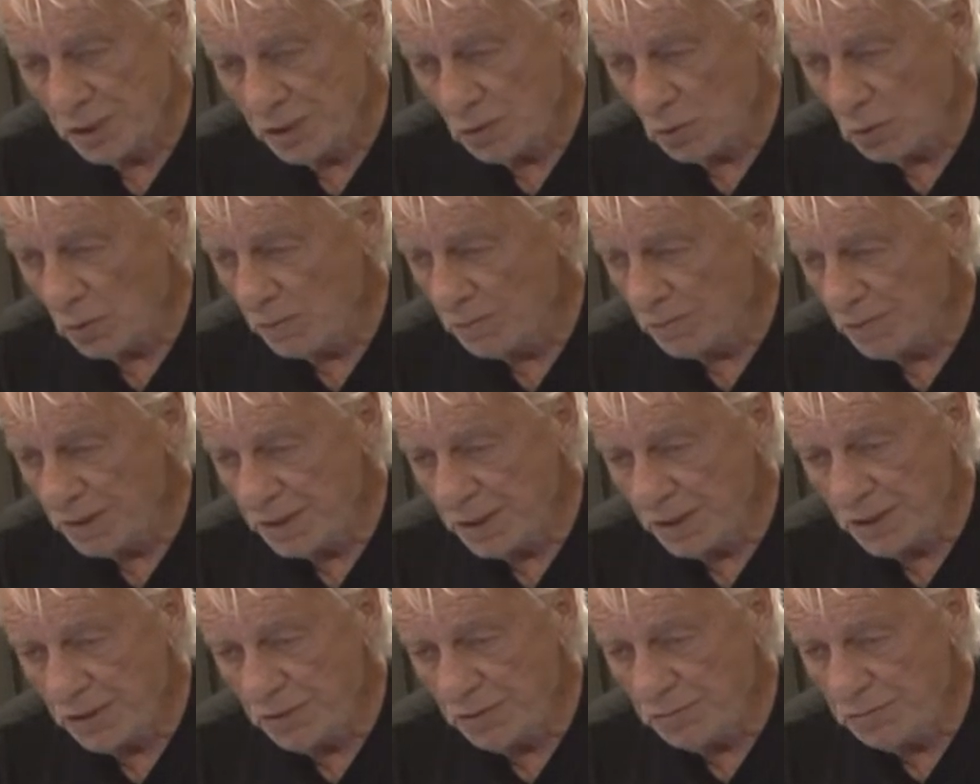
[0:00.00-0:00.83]

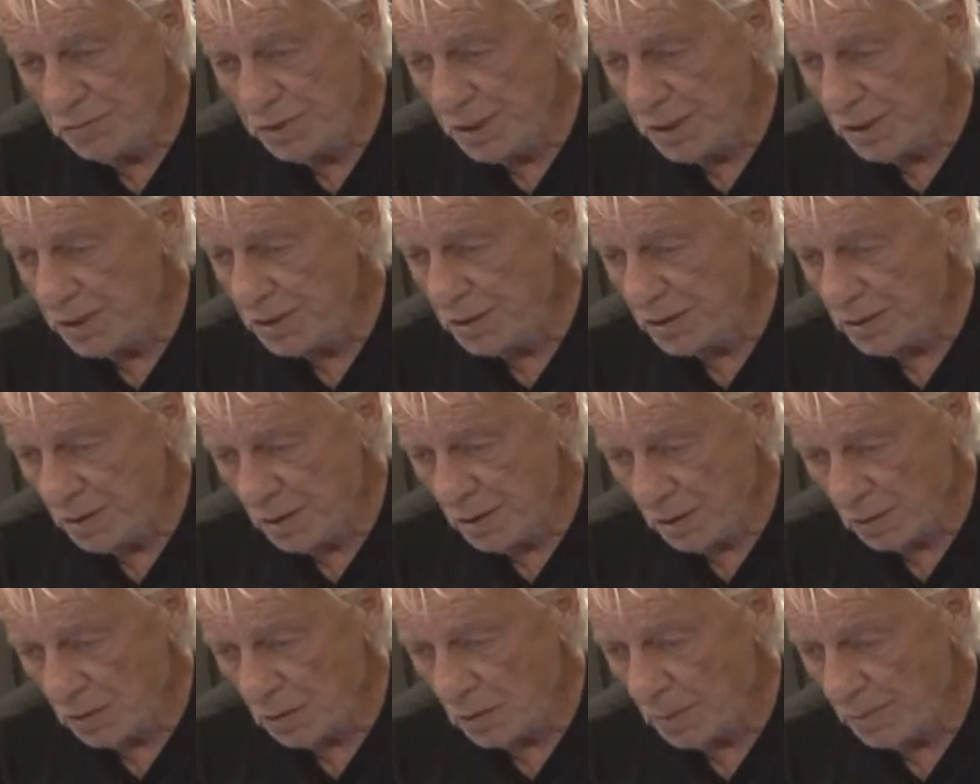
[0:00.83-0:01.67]
Everything you need to
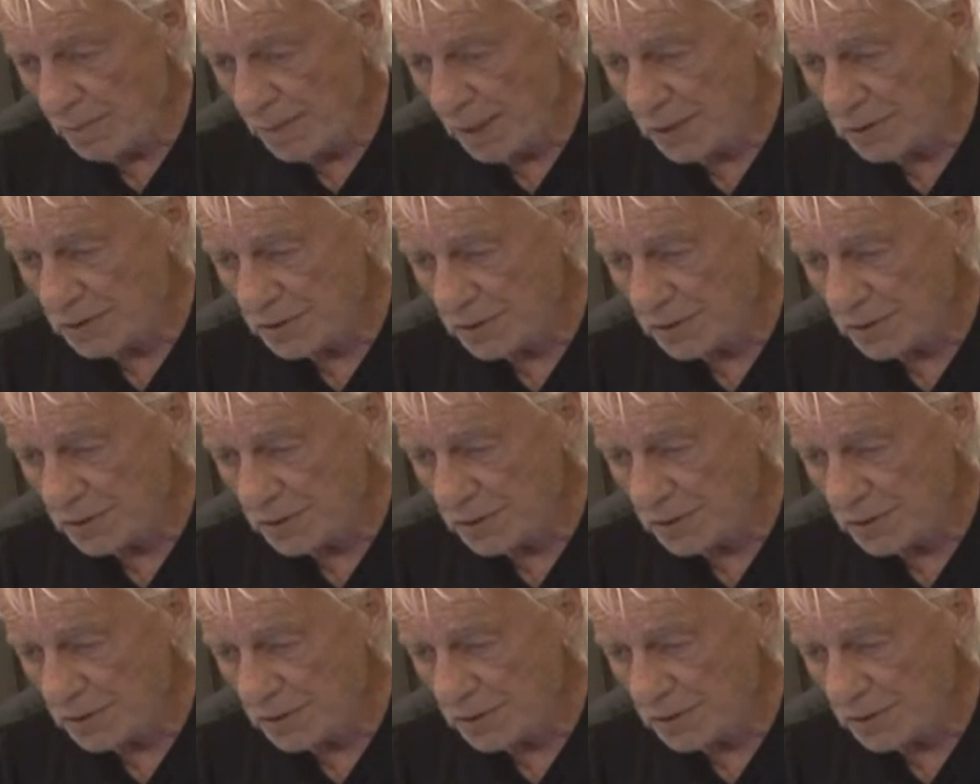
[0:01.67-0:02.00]
know about